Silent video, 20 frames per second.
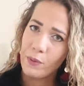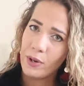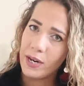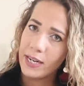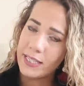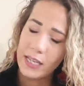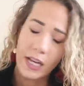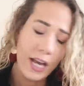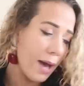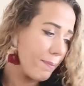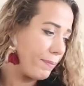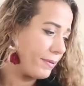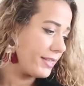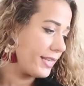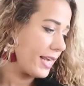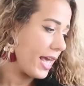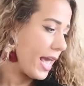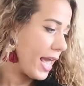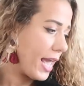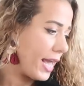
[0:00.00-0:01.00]
You want a cup of
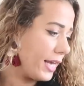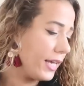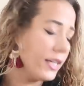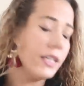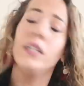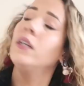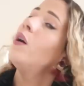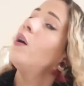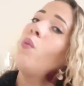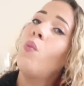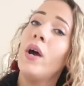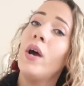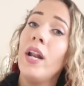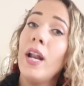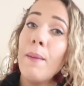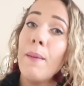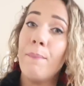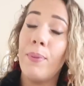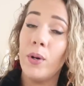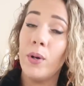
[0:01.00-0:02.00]
tea?
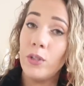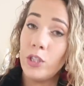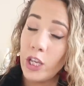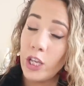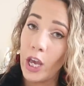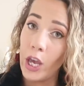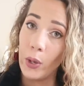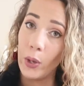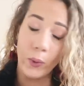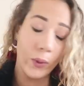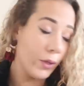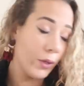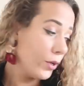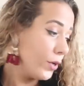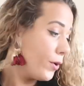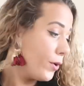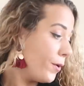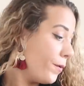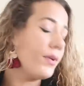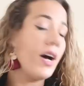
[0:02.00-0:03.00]
One lump or two?
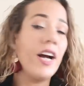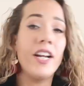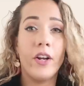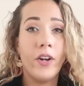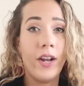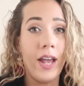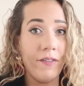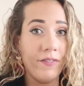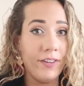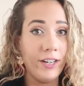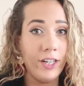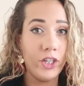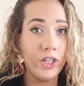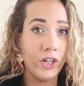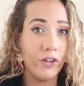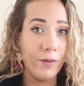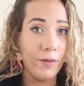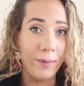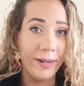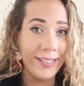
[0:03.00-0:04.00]
I don't have any
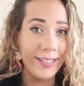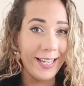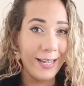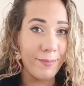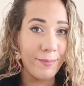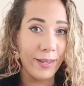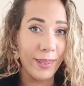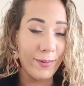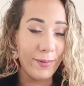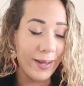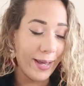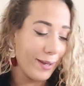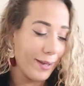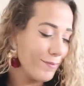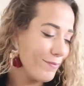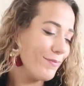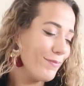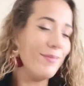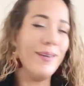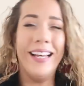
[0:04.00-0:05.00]
sugar in my tea, by the way,
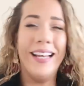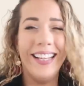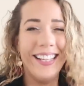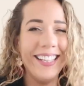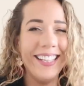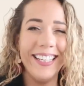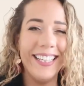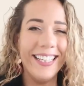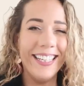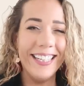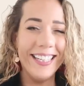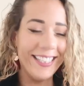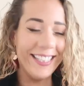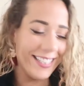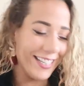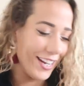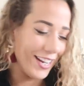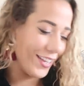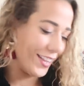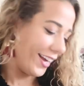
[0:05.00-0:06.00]
but you didn't
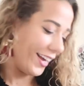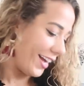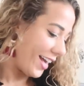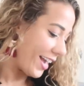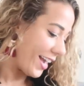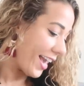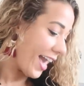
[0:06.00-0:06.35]
need to know that.